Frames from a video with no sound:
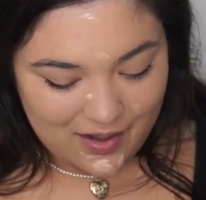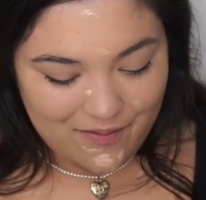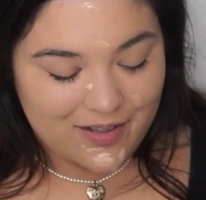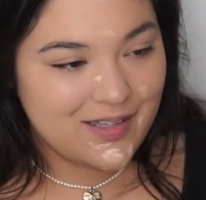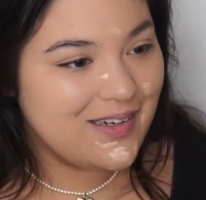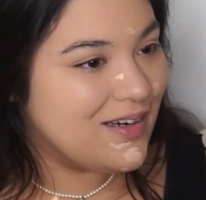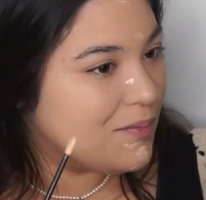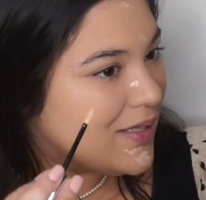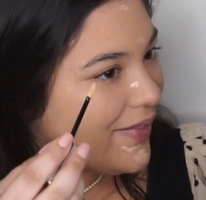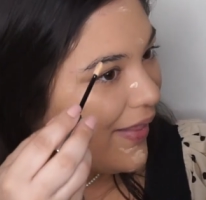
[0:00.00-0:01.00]
I really need to
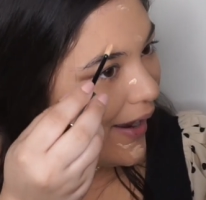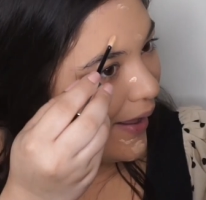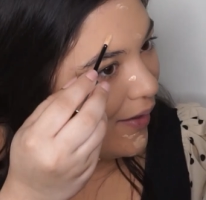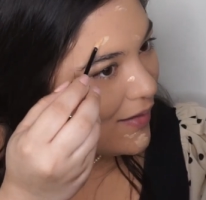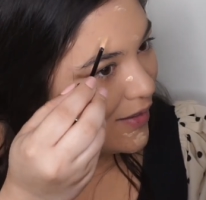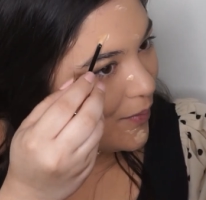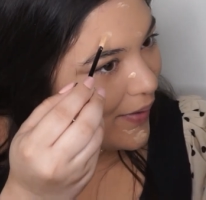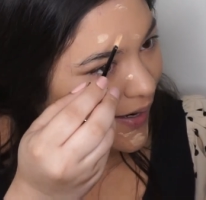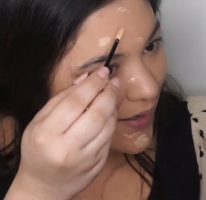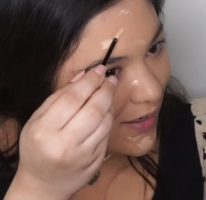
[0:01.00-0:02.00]
blend that out a little
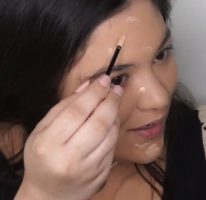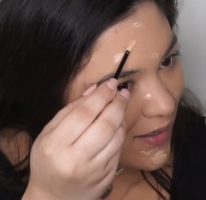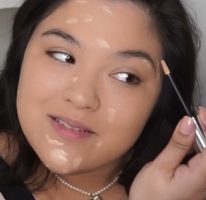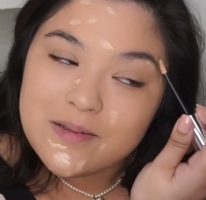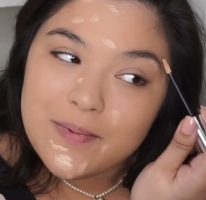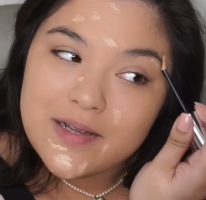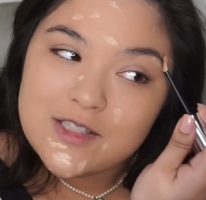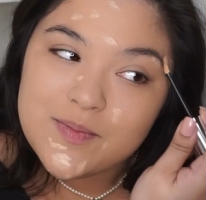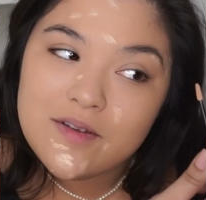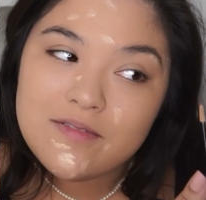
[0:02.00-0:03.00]
better. This
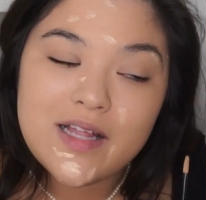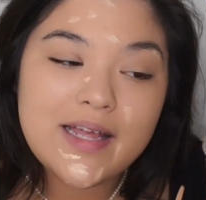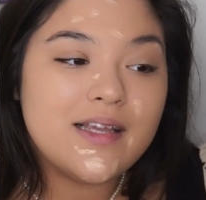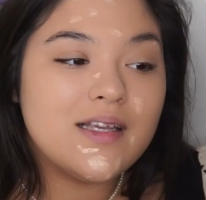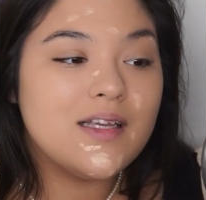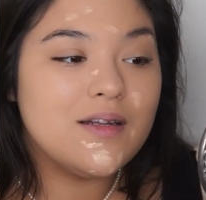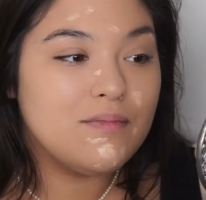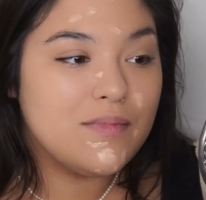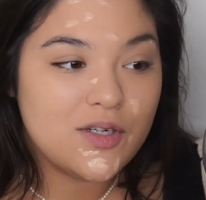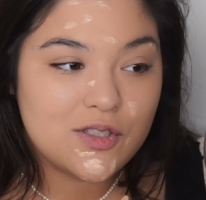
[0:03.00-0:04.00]
reminds me of like
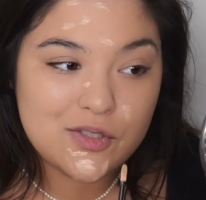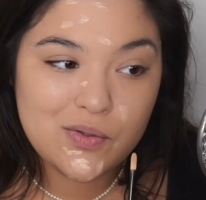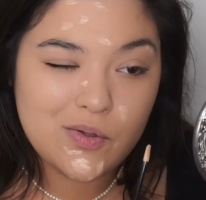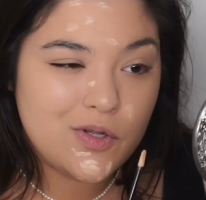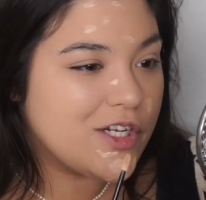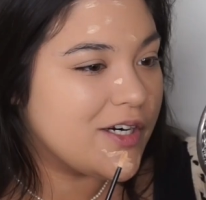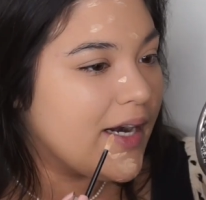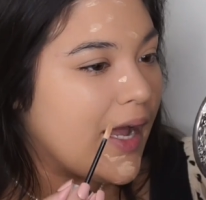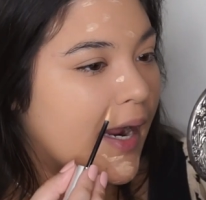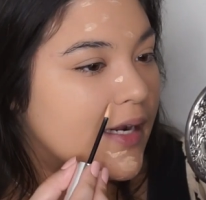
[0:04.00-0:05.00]
in middle school or in
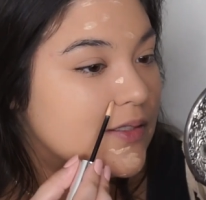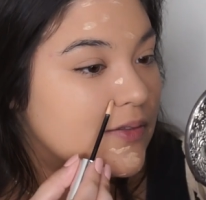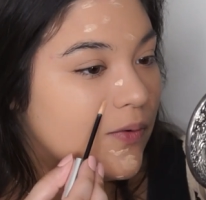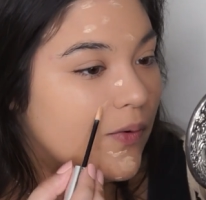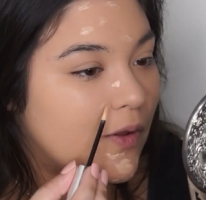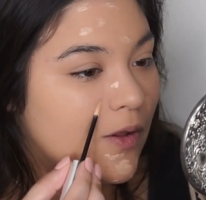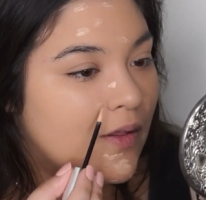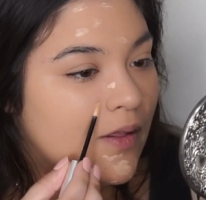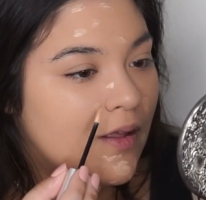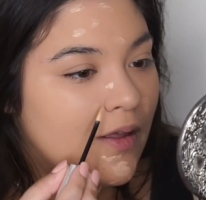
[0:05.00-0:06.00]
high
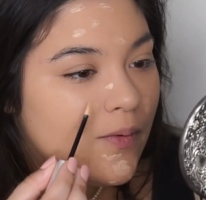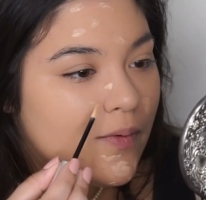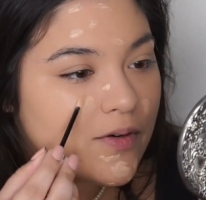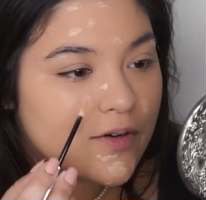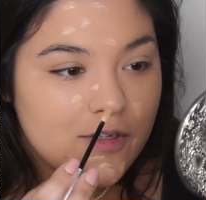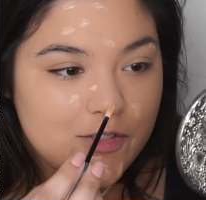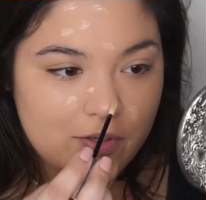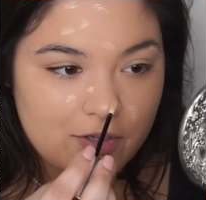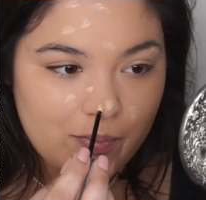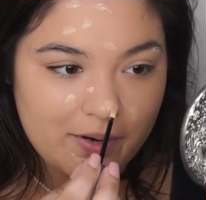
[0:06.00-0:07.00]
school when girls
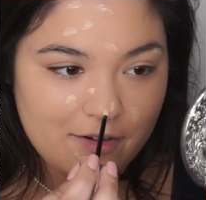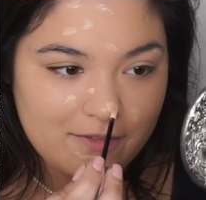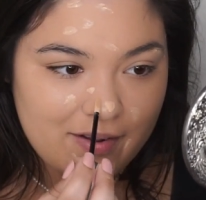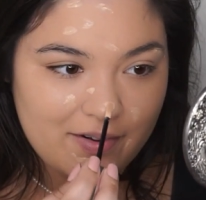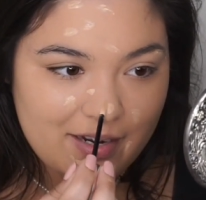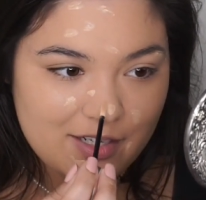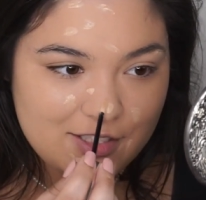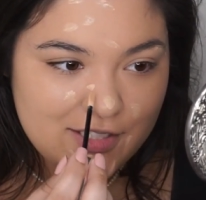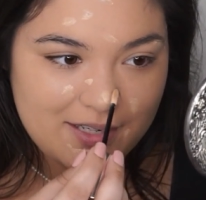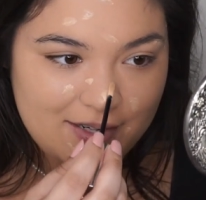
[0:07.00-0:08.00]
would wear
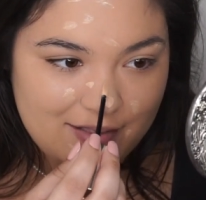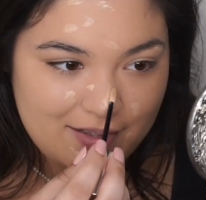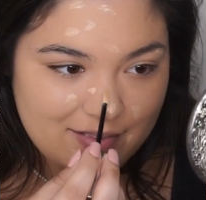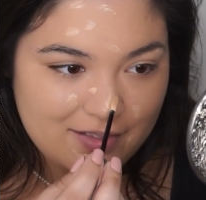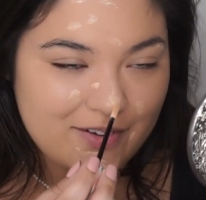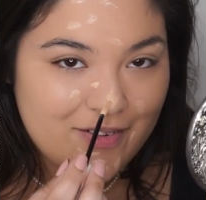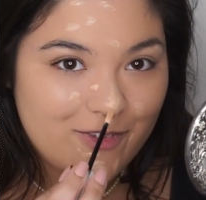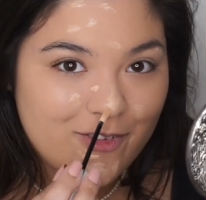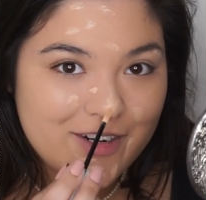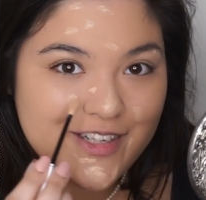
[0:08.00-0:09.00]
foundation and they'd look
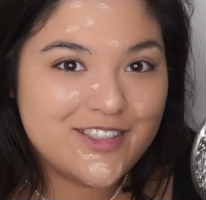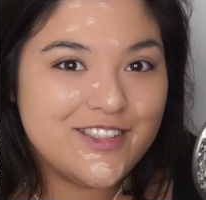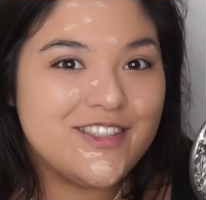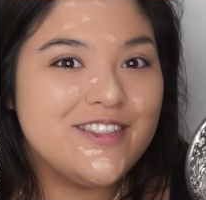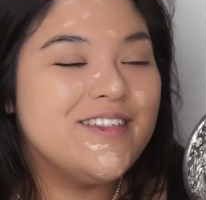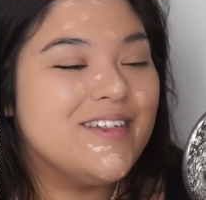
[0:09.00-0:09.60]
orange.